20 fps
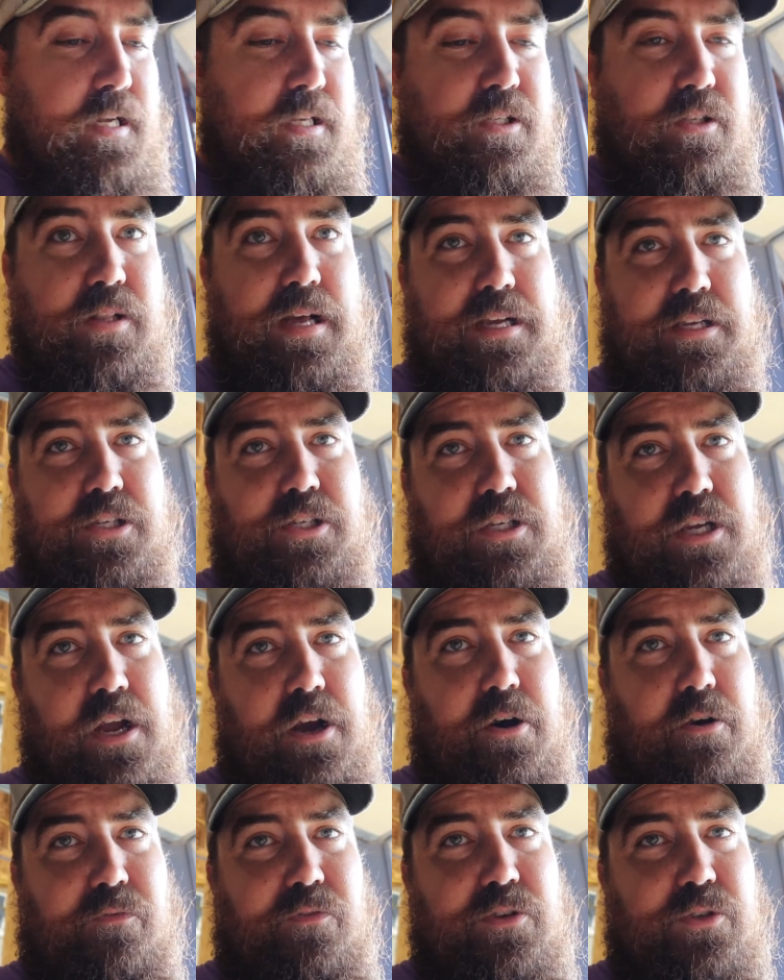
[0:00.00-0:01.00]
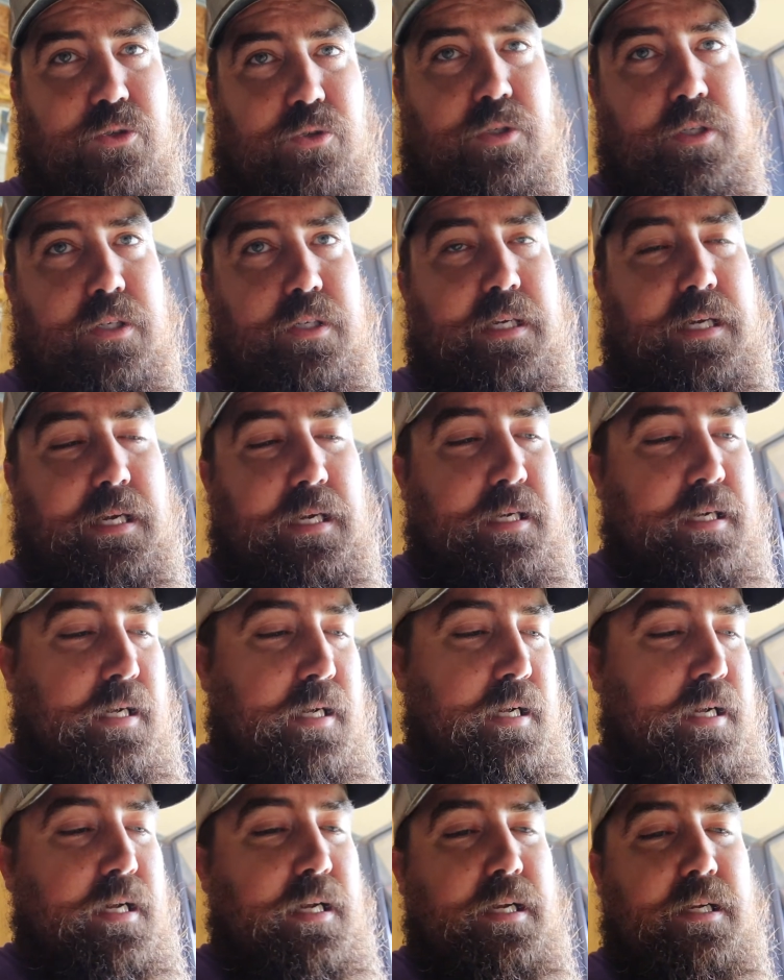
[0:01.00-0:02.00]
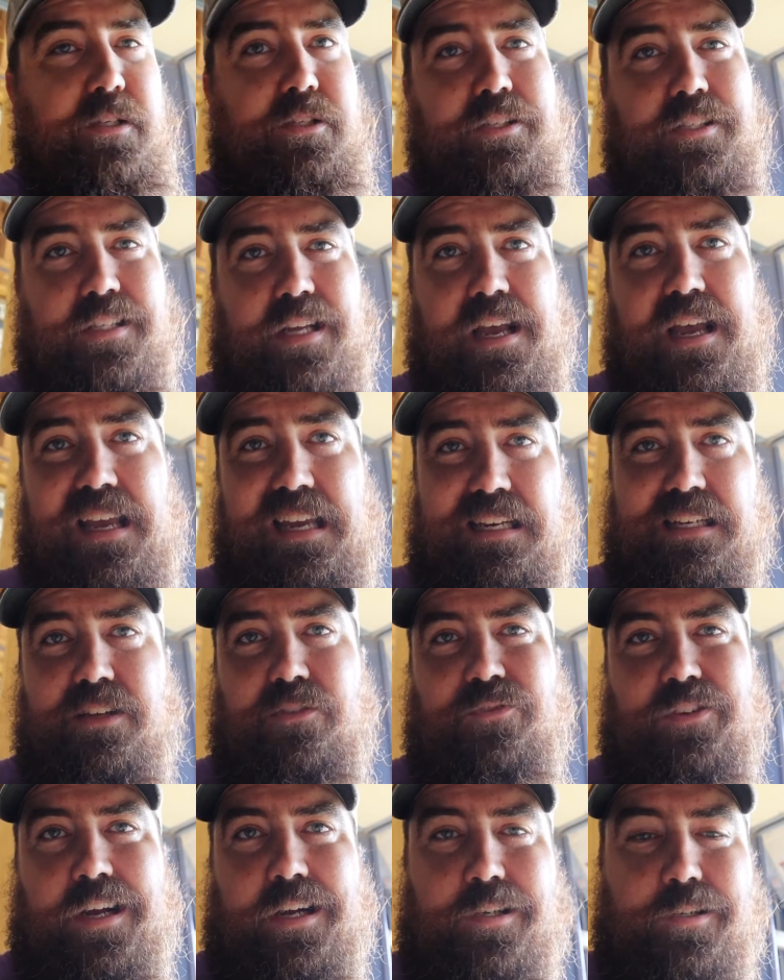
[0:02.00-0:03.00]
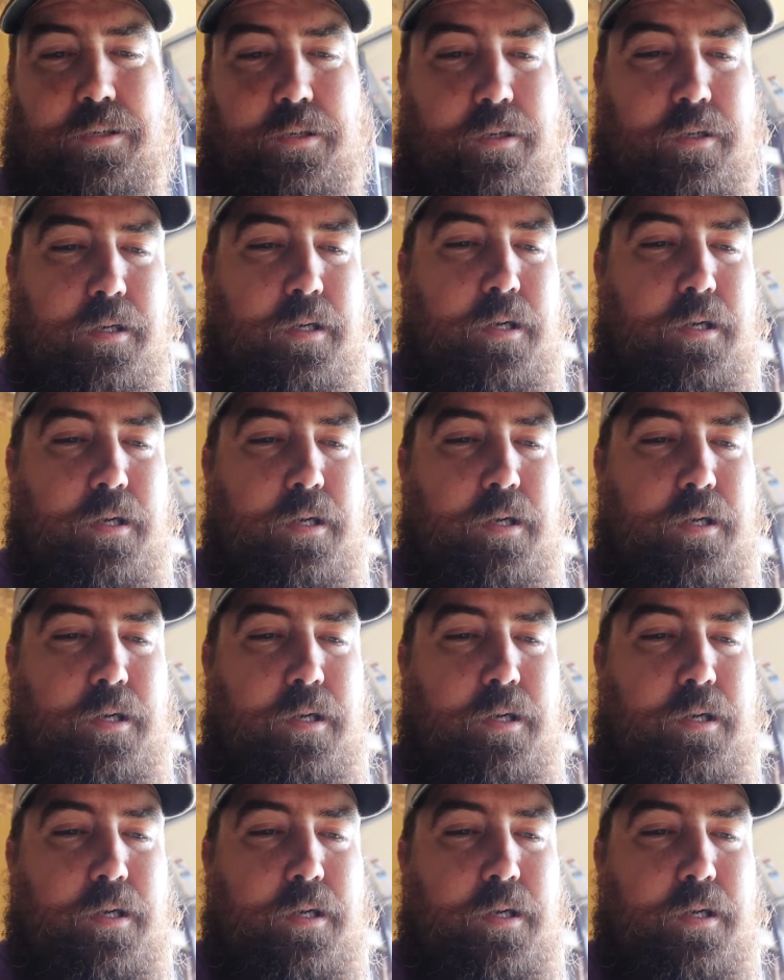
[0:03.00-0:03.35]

So that shelf is really just a heat deflector.